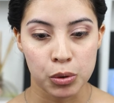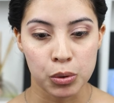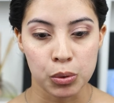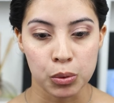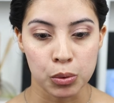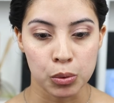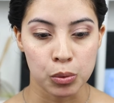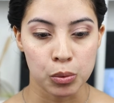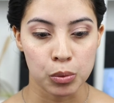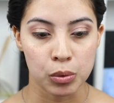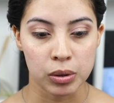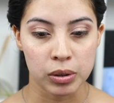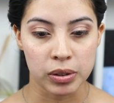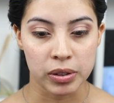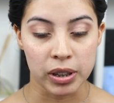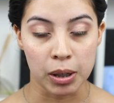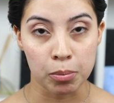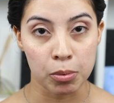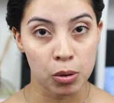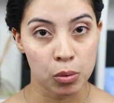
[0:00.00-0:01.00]
two
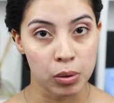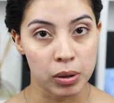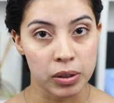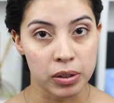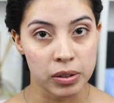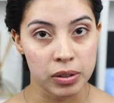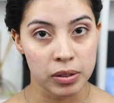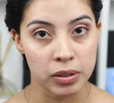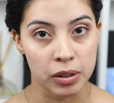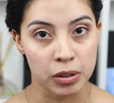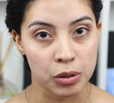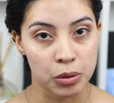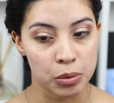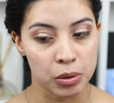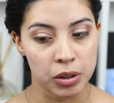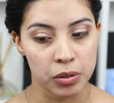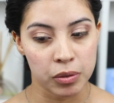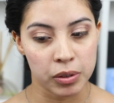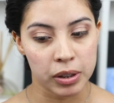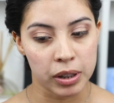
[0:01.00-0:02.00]
separate ones on
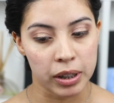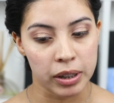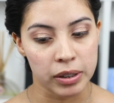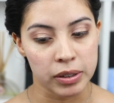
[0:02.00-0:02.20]
two different